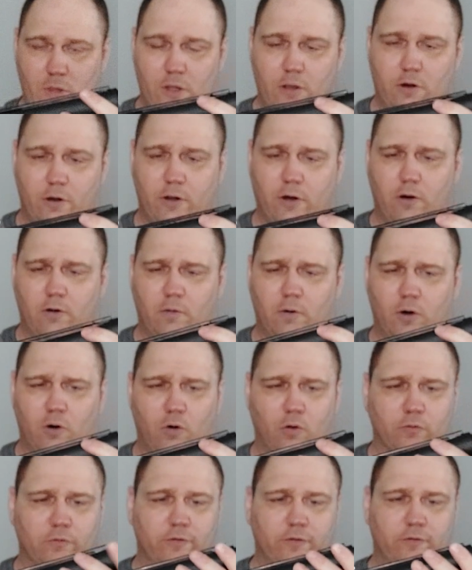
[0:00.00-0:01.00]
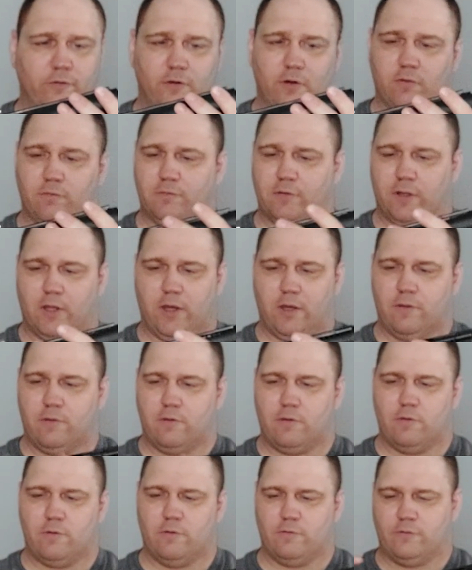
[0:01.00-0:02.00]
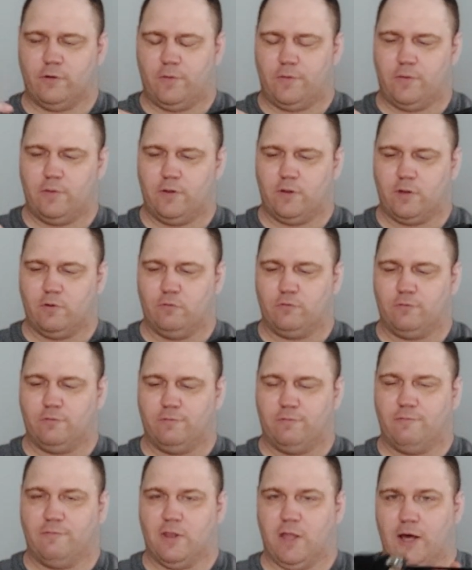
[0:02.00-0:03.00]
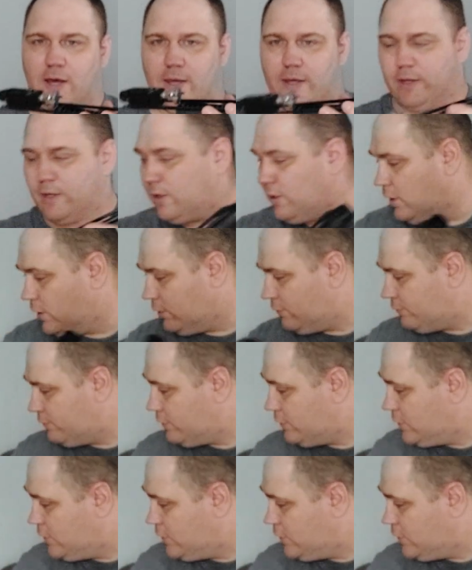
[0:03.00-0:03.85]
you know, it all holds itself together. There's nothing that goes flying off.